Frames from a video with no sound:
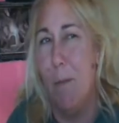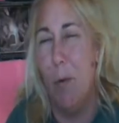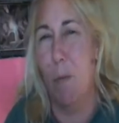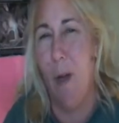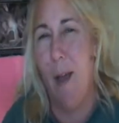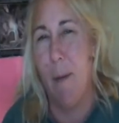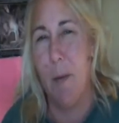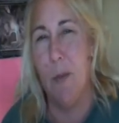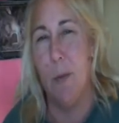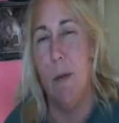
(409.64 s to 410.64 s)
but what
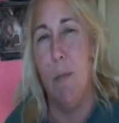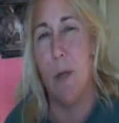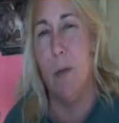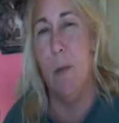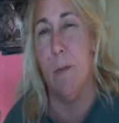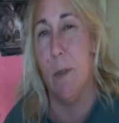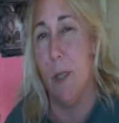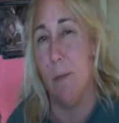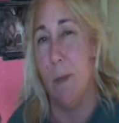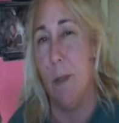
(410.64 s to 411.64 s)
happens when the book
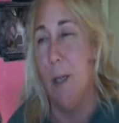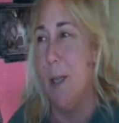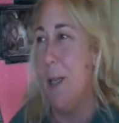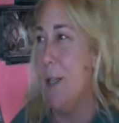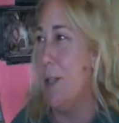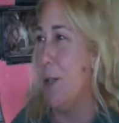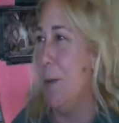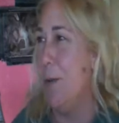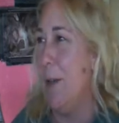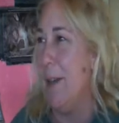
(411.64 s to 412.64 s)
cover is
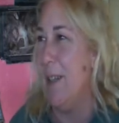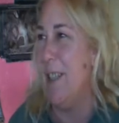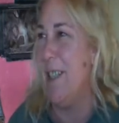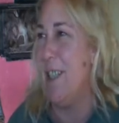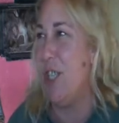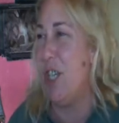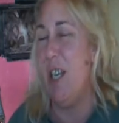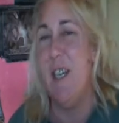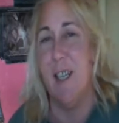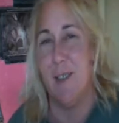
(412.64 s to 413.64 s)
so
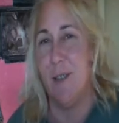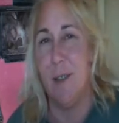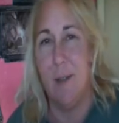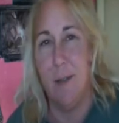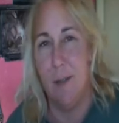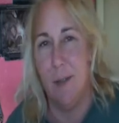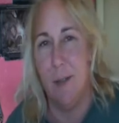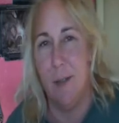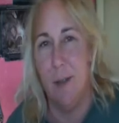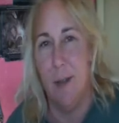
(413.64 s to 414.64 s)
genius?
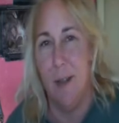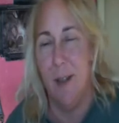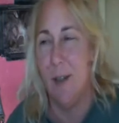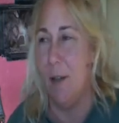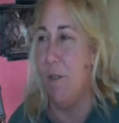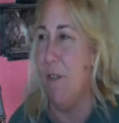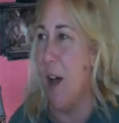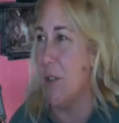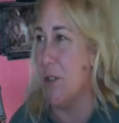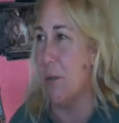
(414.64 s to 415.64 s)
The
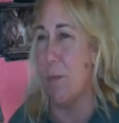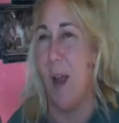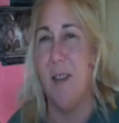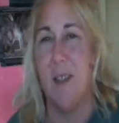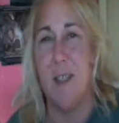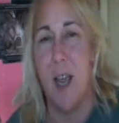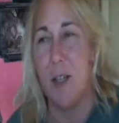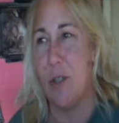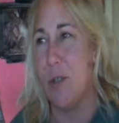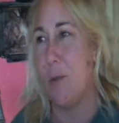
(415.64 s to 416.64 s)
fonts are right, the
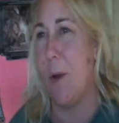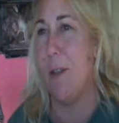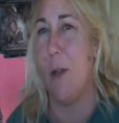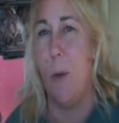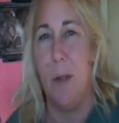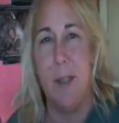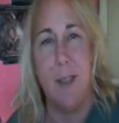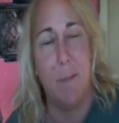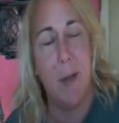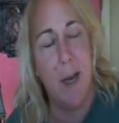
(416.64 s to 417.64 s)
texture is right, the quality
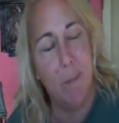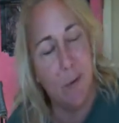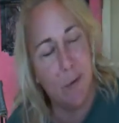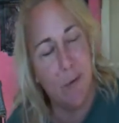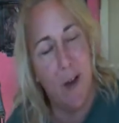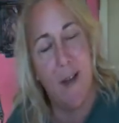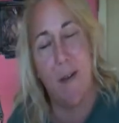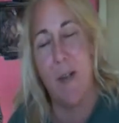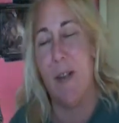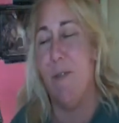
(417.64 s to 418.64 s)
of the paper is right,
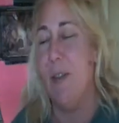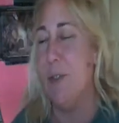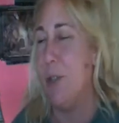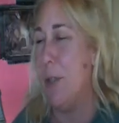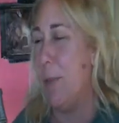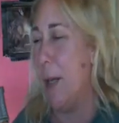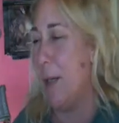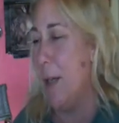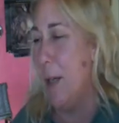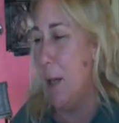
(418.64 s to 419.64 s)
everything feels good about it,